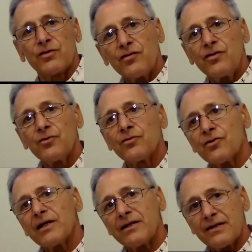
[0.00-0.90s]
what the student
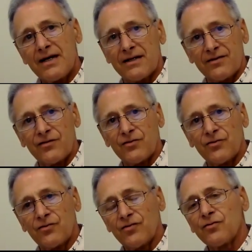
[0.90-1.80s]
really does
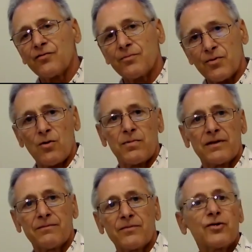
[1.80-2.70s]
to solve a
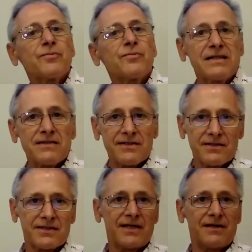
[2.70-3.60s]
problem remains the
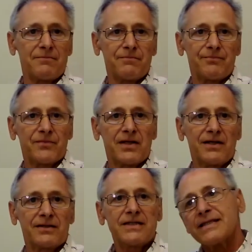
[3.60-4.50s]
same.
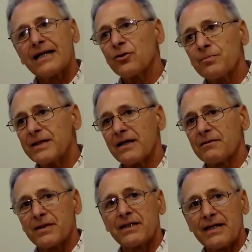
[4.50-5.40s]
This cannot be done
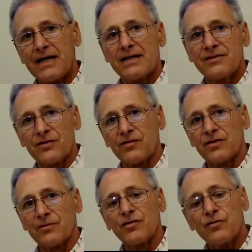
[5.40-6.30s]
by the AI
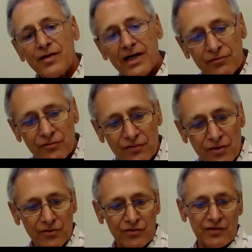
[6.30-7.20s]
system, so we have to
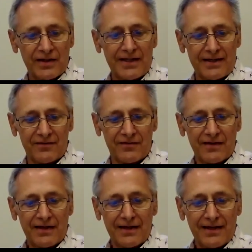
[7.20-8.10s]
focus on that.
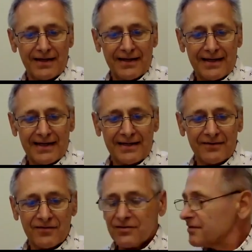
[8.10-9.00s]

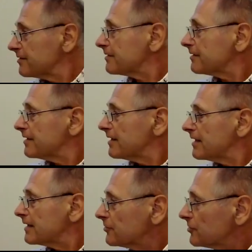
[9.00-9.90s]
And uh,
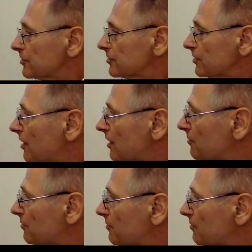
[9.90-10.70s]
I don't know how many,